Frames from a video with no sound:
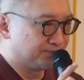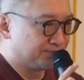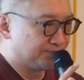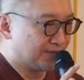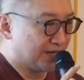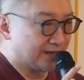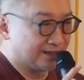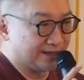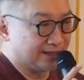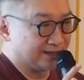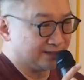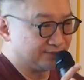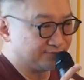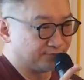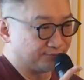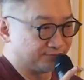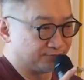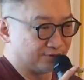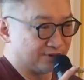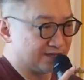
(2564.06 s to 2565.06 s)
yeah, I,
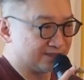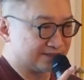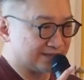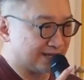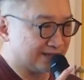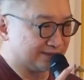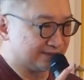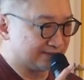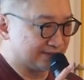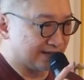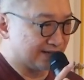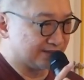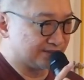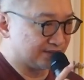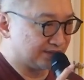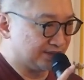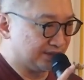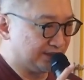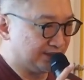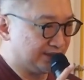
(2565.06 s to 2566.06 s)
for us, I, I
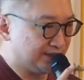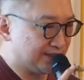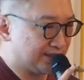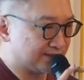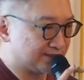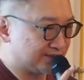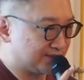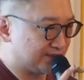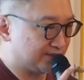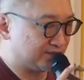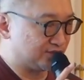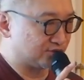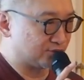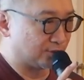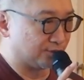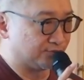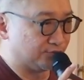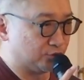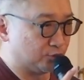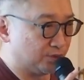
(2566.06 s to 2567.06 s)
see us
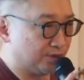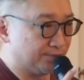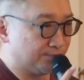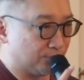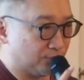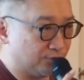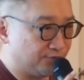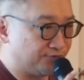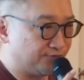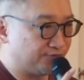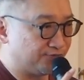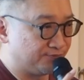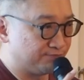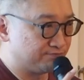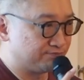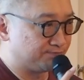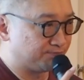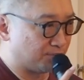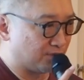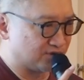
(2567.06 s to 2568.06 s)
sort of doing both,
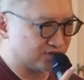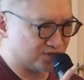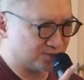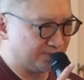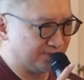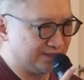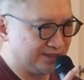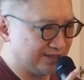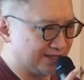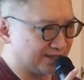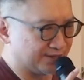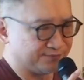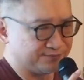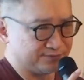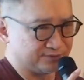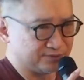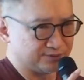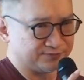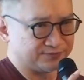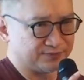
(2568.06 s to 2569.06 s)
possibly at a
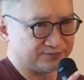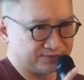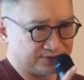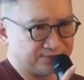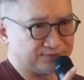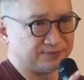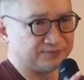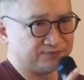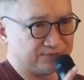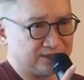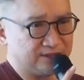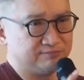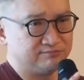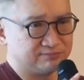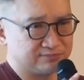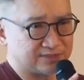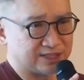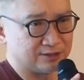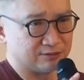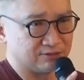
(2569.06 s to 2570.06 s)
50-50
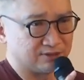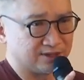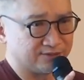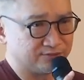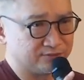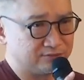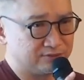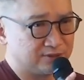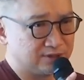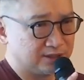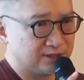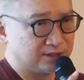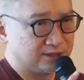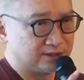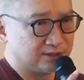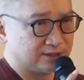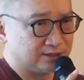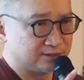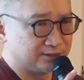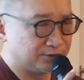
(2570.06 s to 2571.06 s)
kind of level,
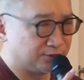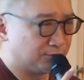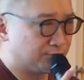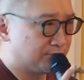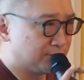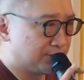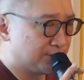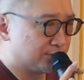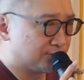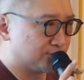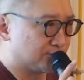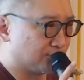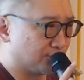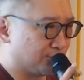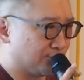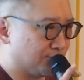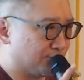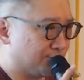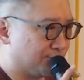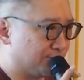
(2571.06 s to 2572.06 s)
you know.
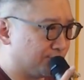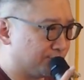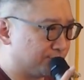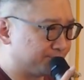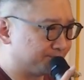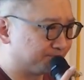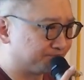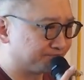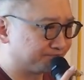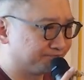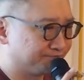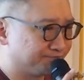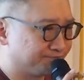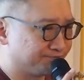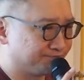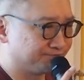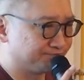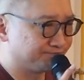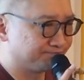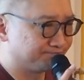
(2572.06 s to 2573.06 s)
So,
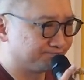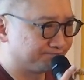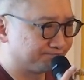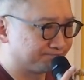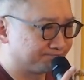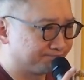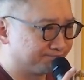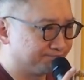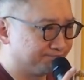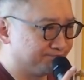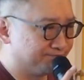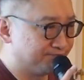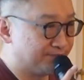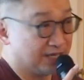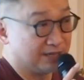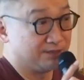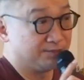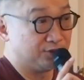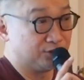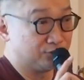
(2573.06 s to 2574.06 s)

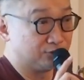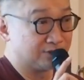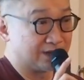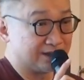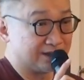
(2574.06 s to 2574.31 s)
yeah, I mean, good